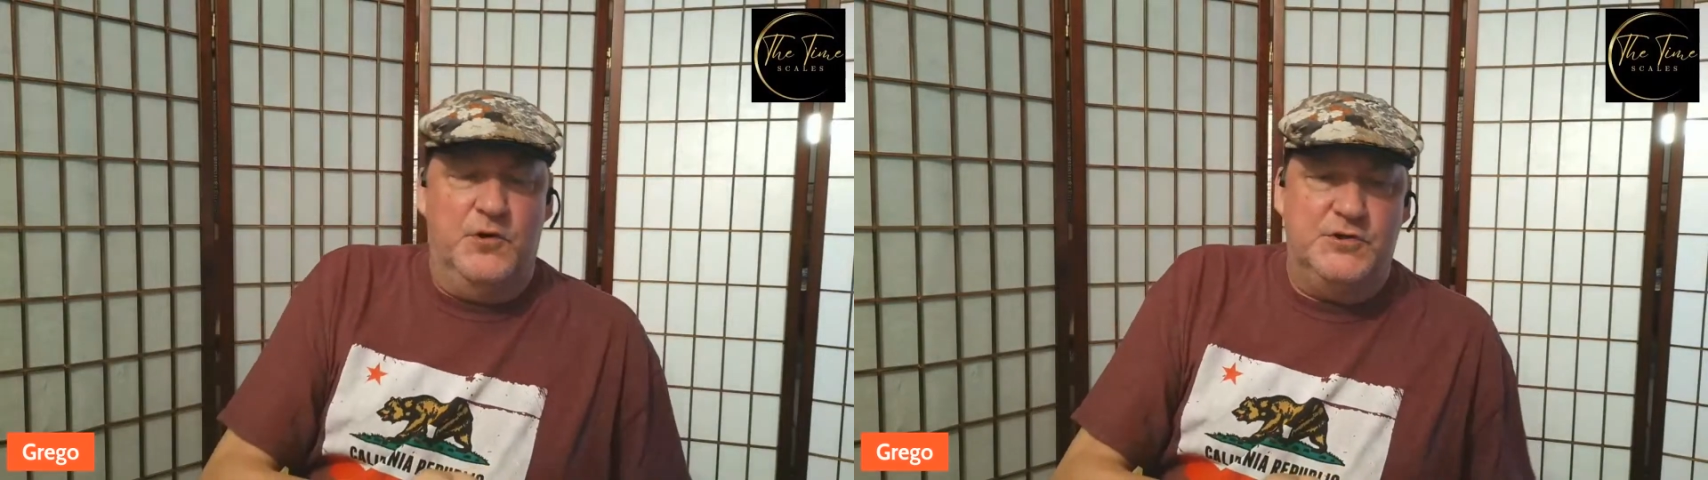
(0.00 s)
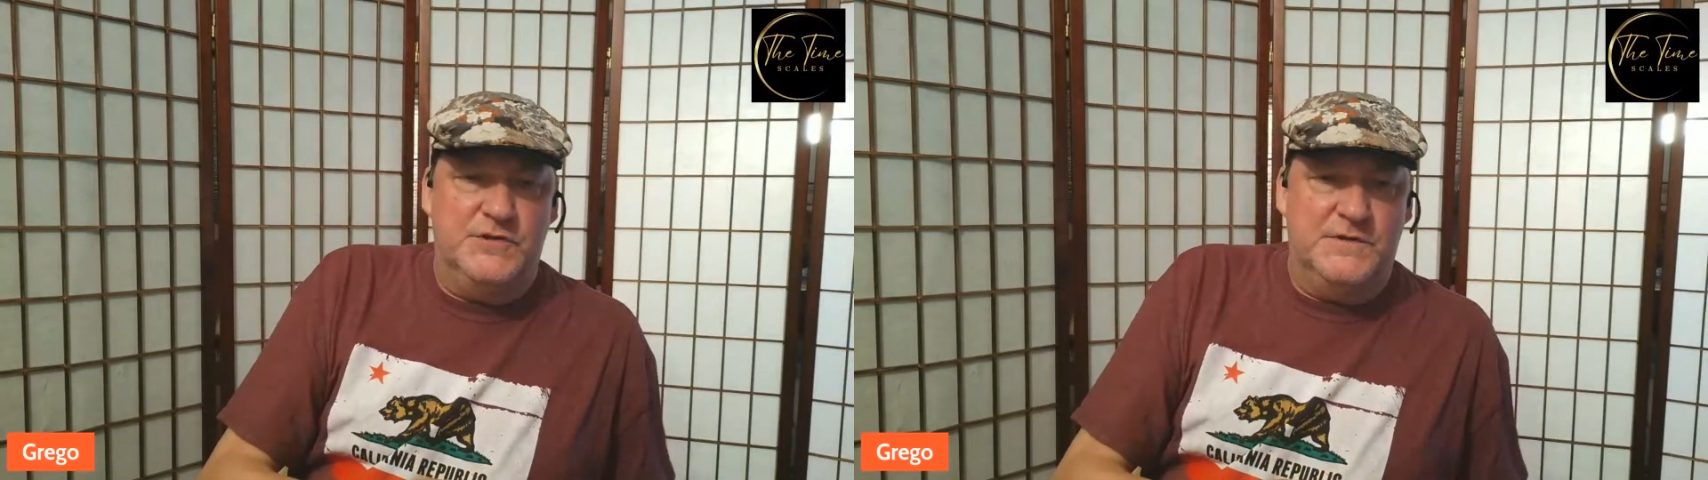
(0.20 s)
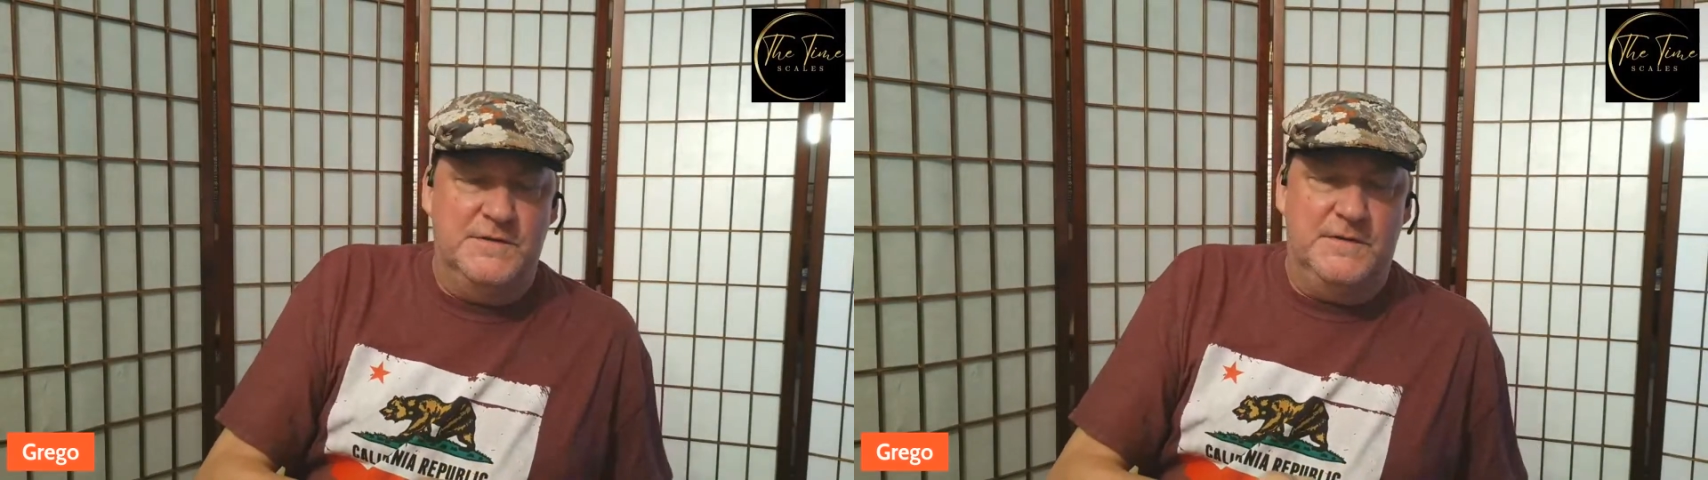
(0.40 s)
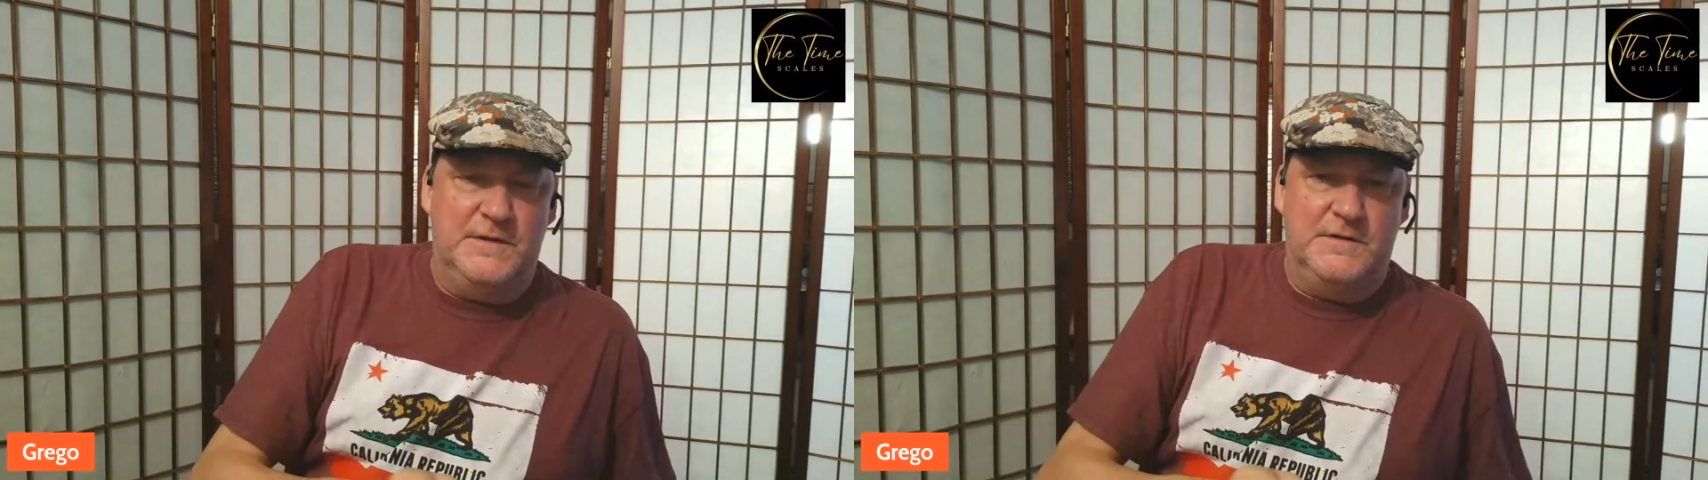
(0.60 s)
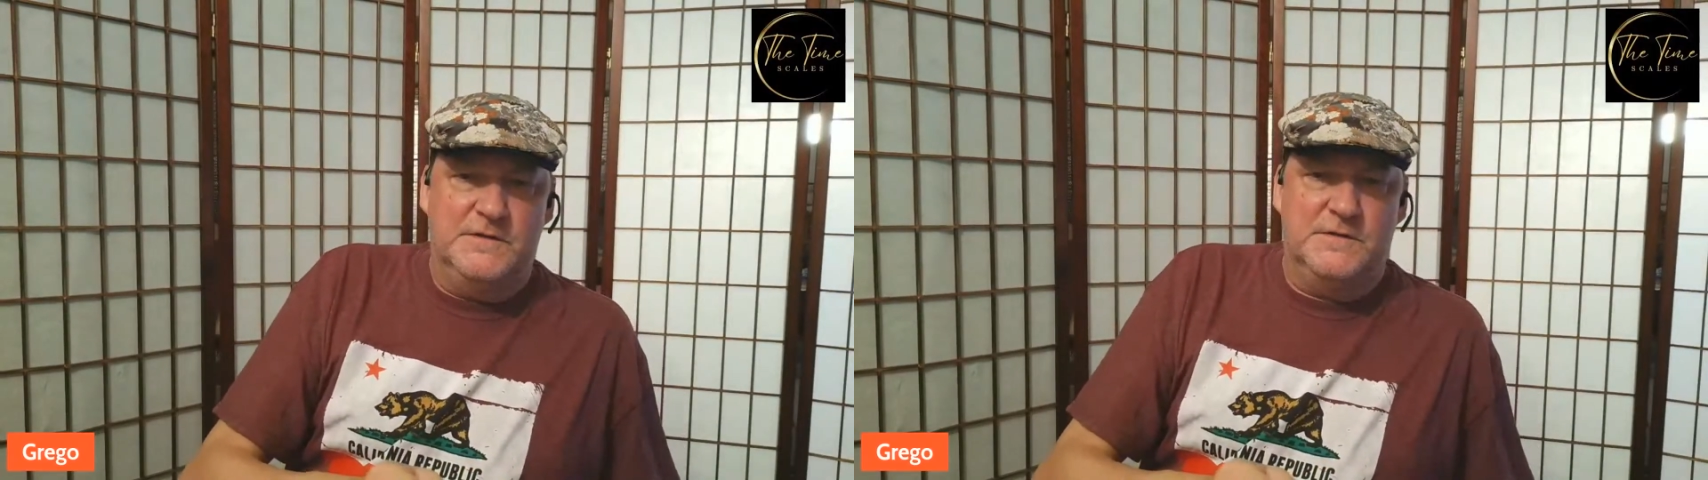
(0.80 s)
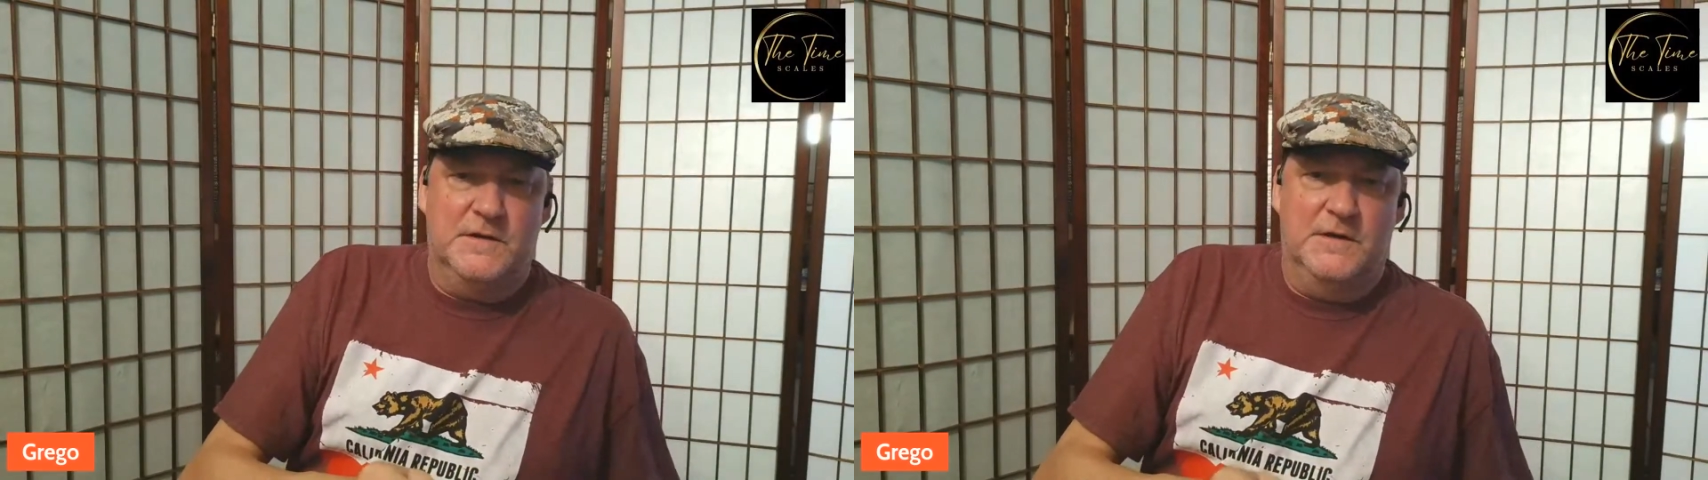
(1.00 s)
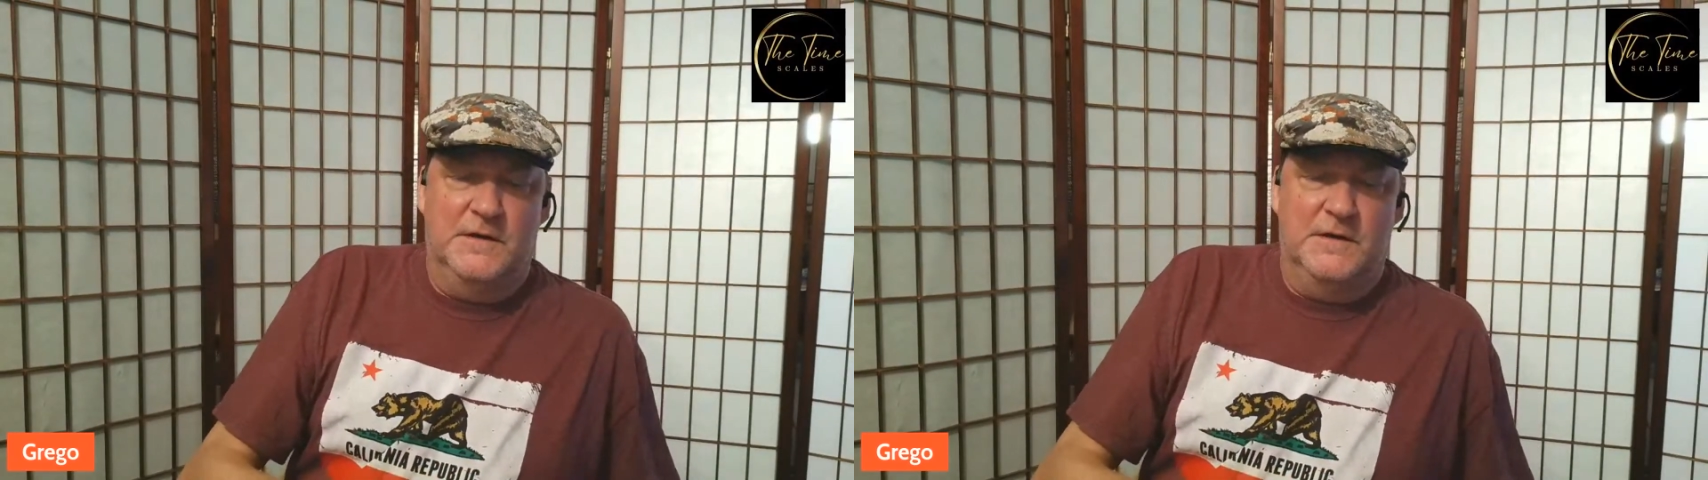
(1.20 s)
purchased these